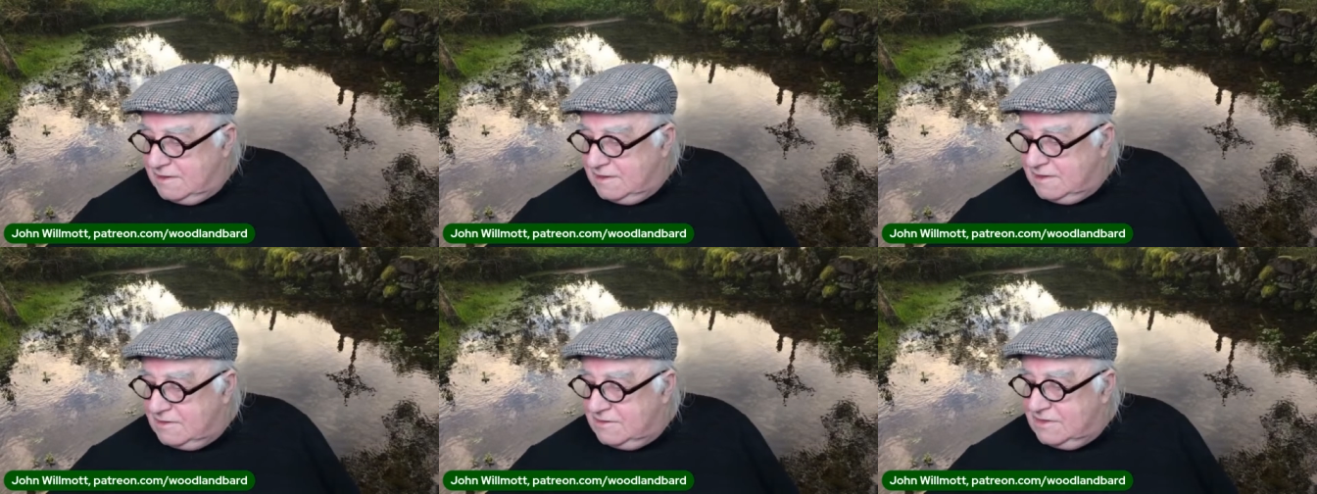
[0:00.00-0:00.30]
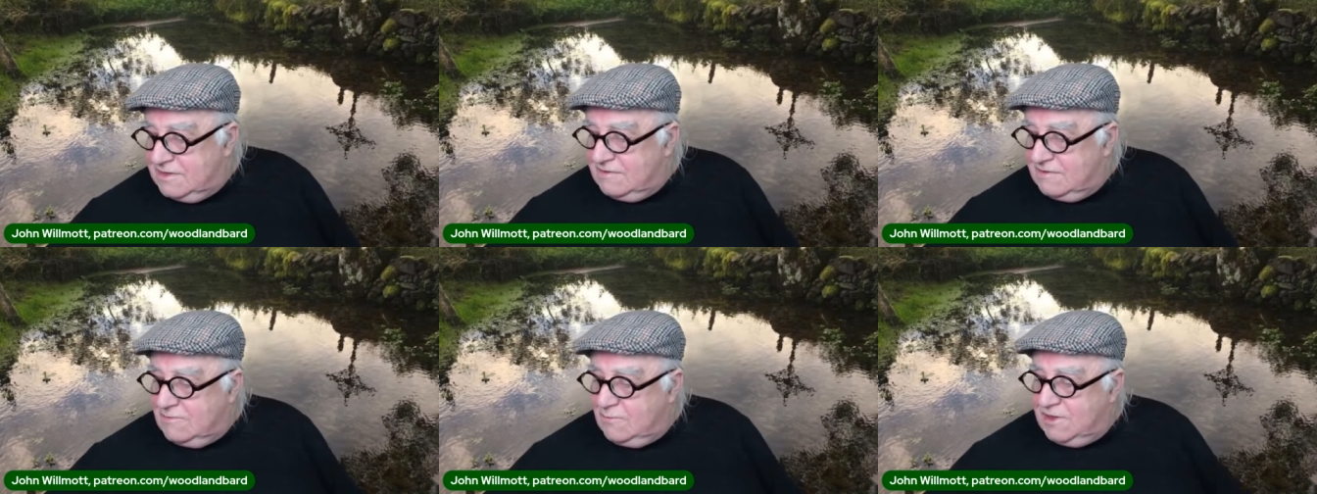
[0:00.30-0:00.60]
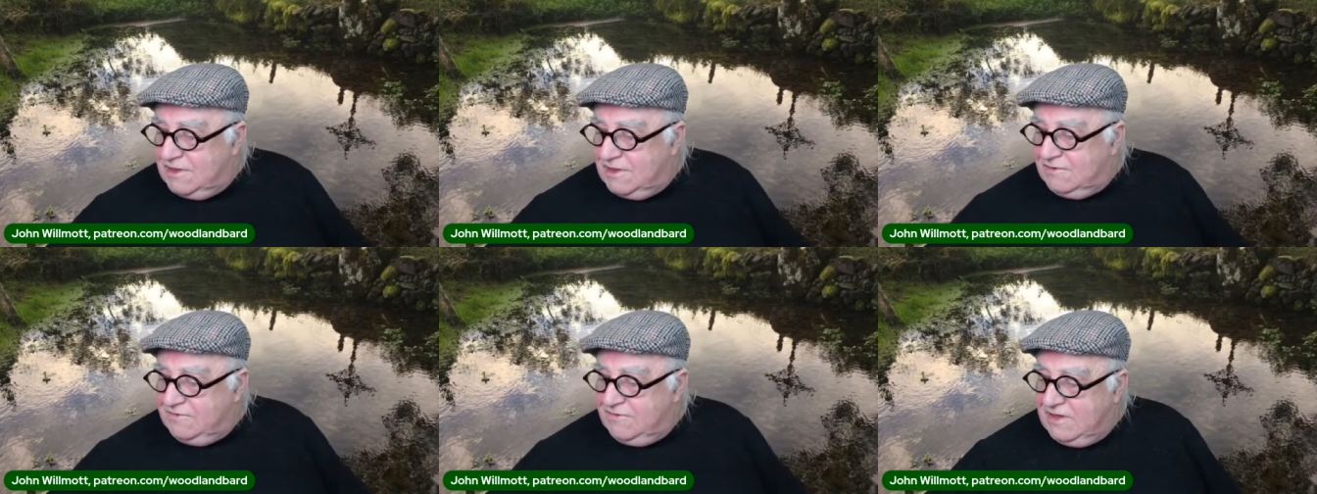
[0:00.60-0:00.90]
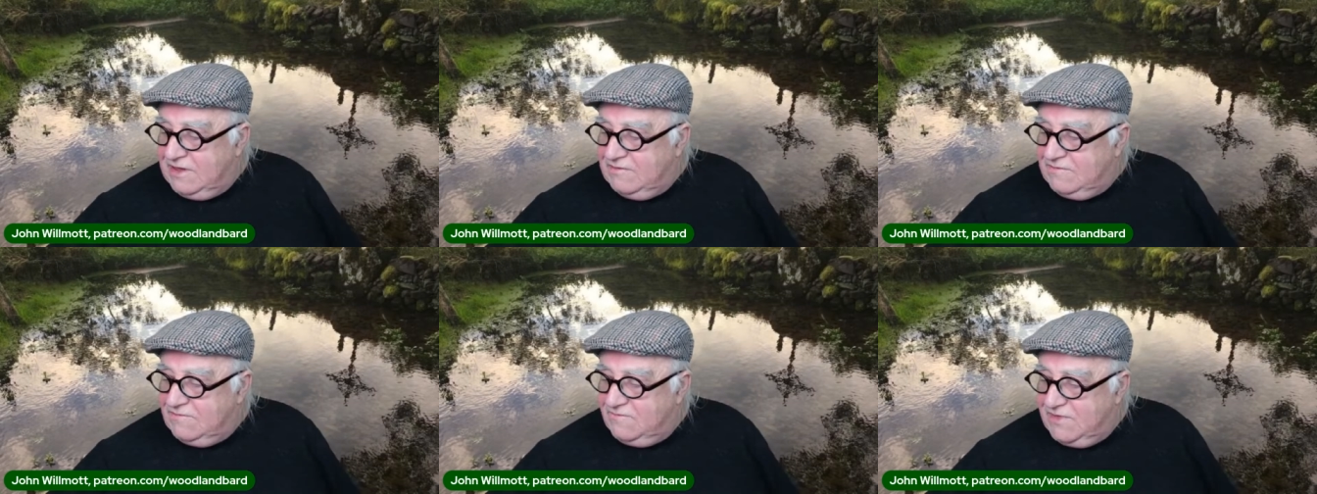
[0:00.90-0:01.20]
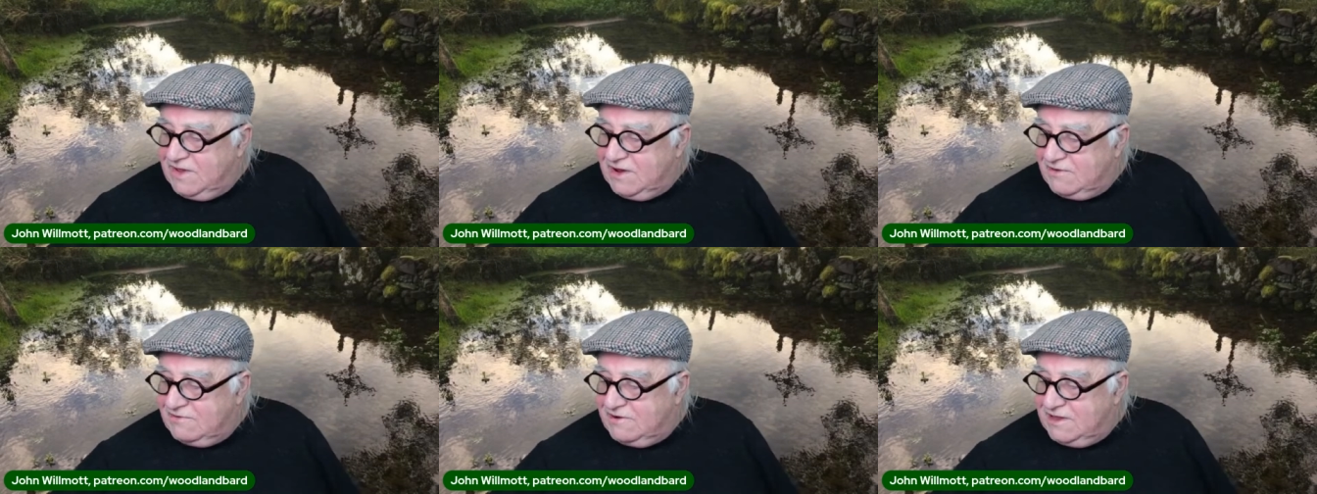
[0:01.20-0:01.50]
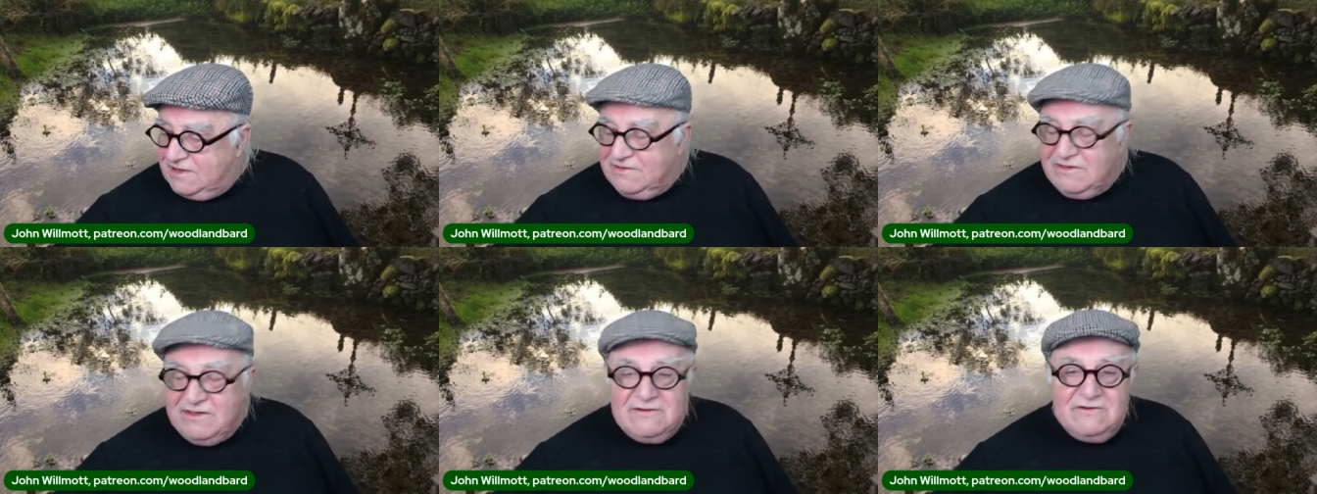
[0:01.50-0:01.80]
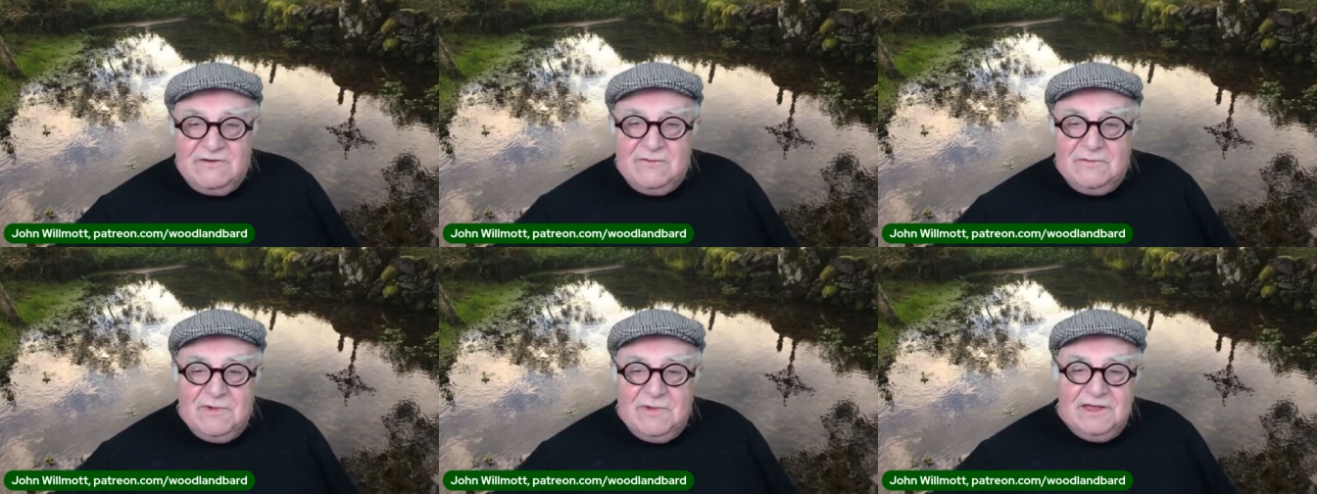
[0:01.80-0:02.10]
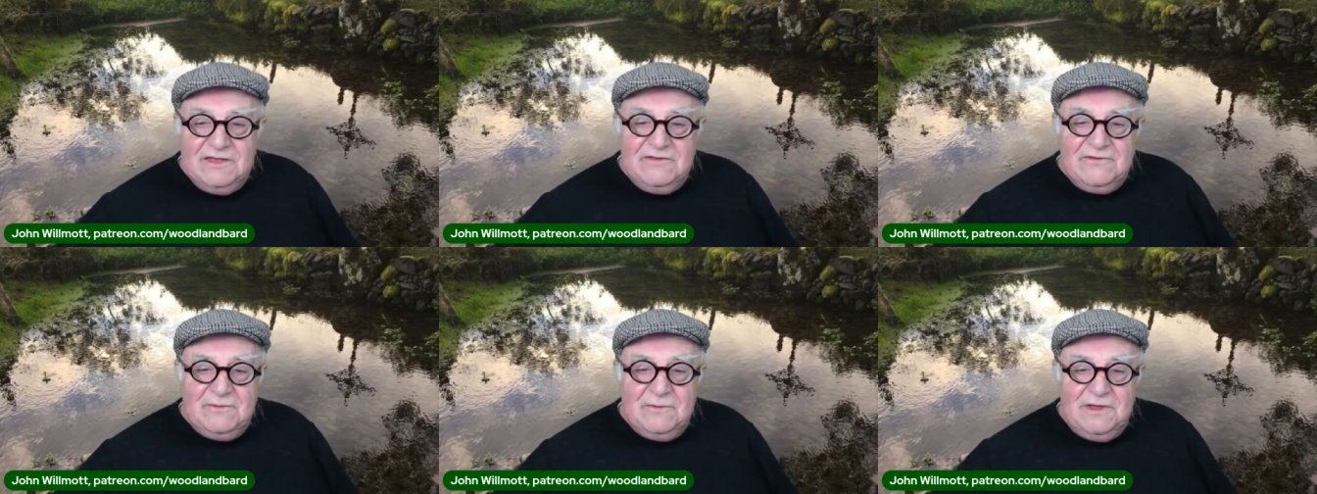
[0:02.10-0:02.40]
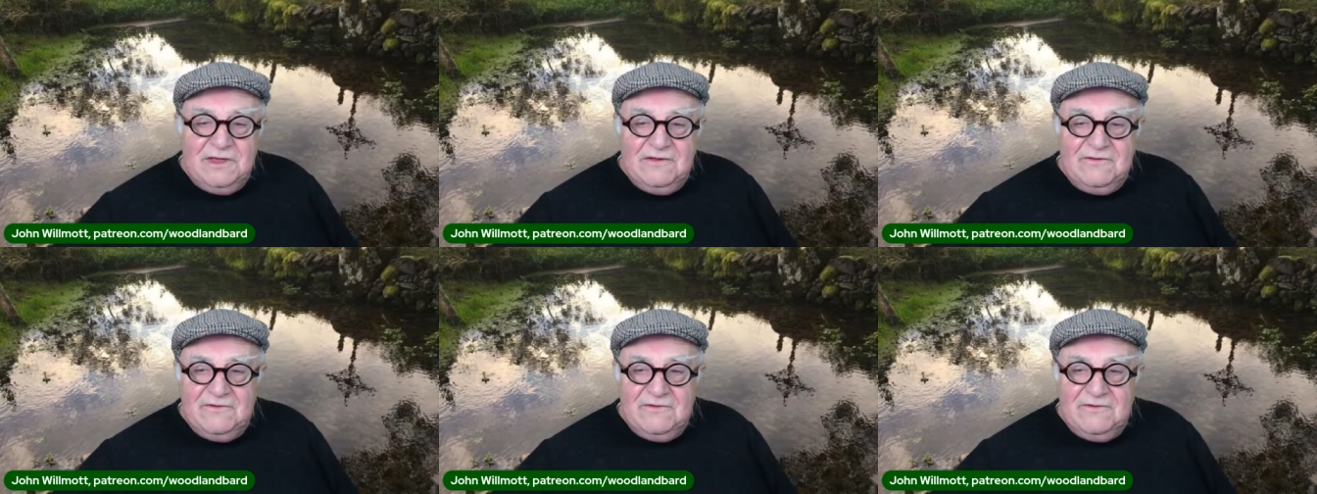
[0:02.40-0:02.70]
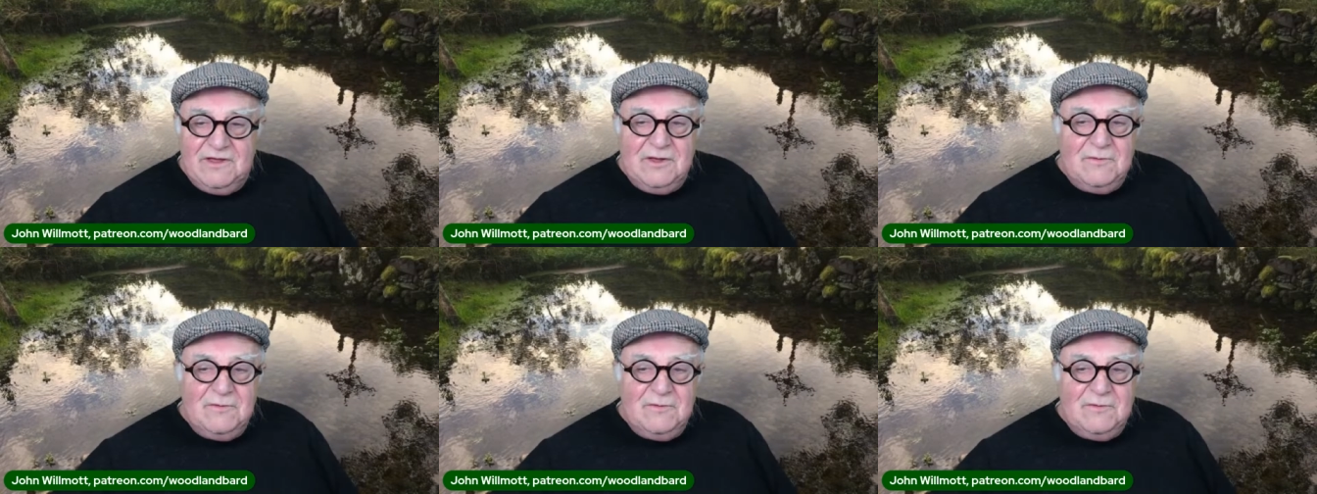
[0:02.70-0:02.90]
you know, the, when I say invigorating, it reminds me of